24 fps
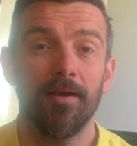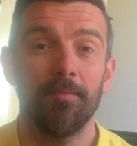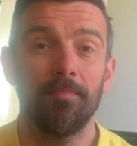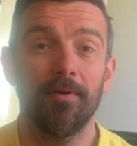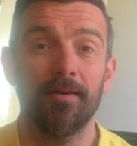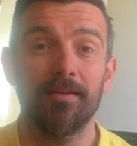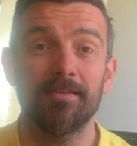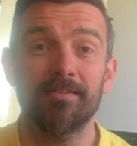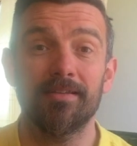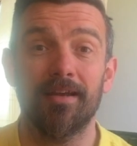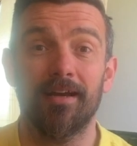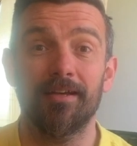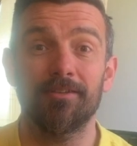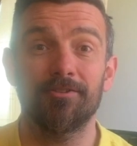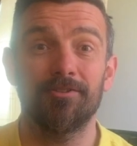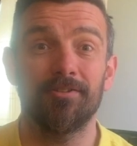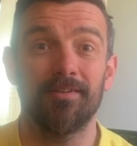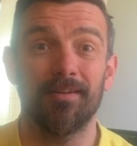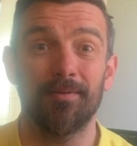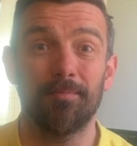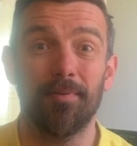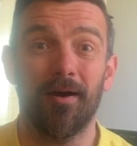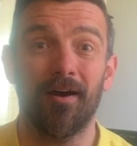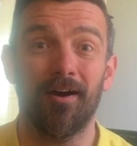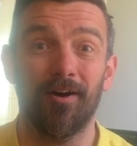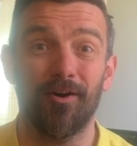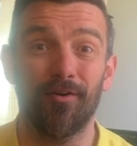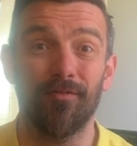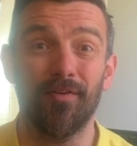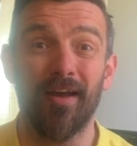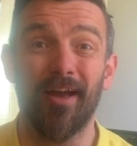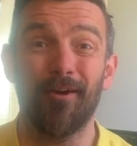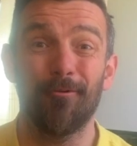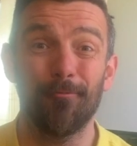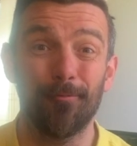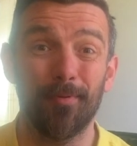but it's actually part
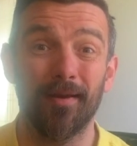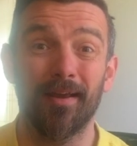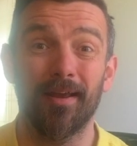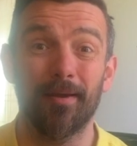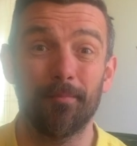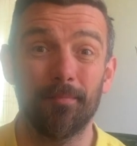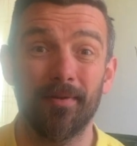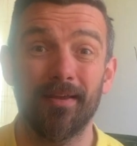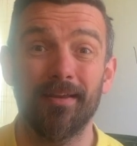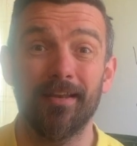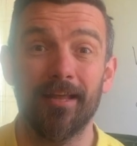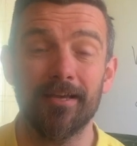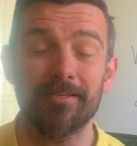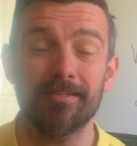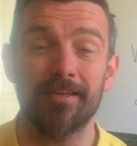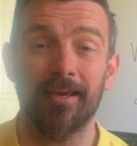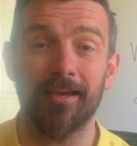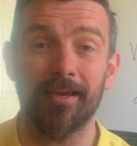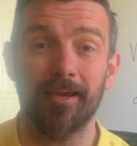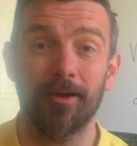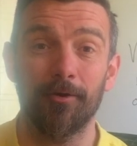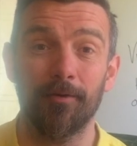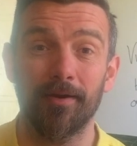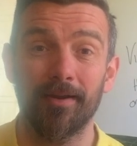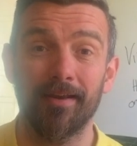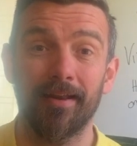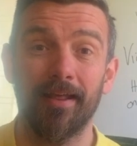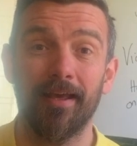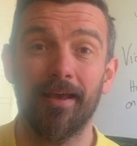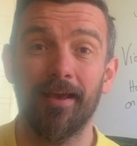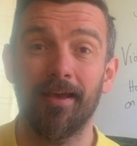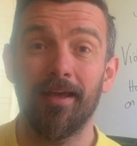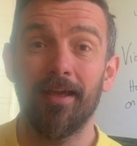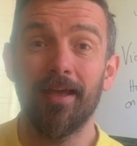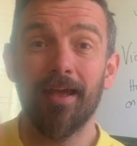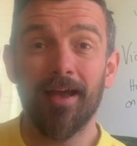of helping it be less echoey in
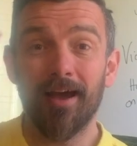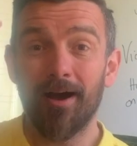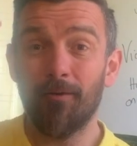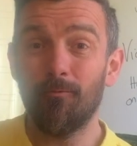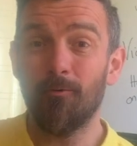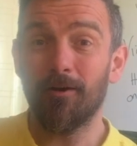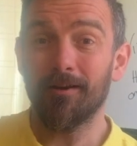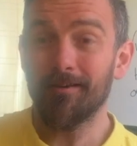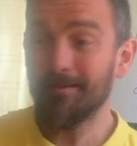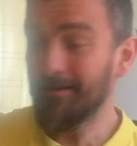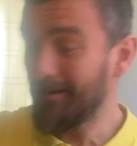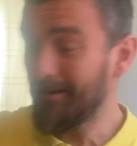here. And one